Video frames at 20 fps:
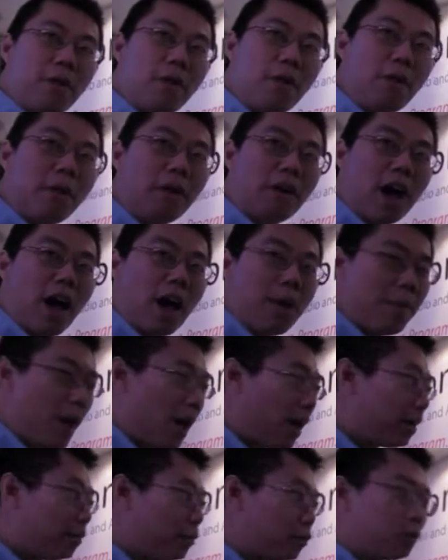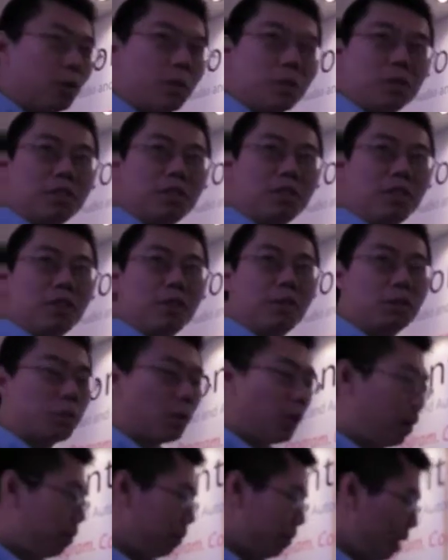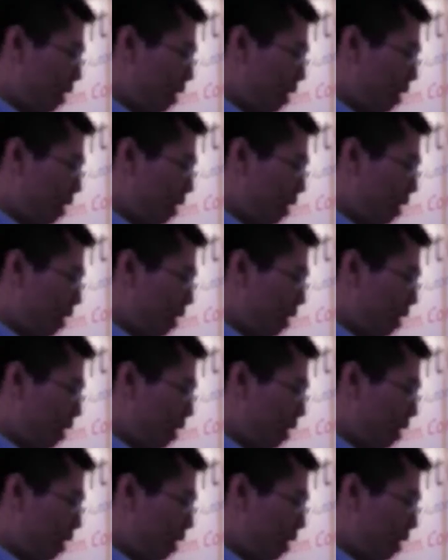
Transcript: our iPad controls here as well,